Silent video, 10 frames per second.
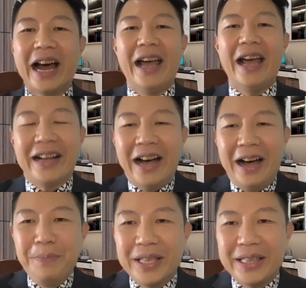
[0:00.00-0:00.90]
I
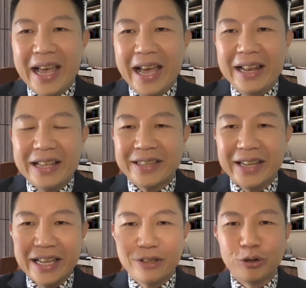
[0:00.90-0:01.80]
can't be there
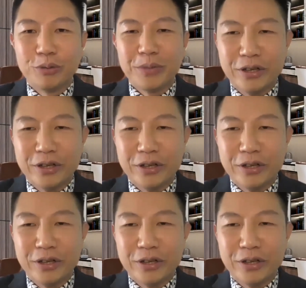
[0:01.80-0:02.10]
listening to Mr.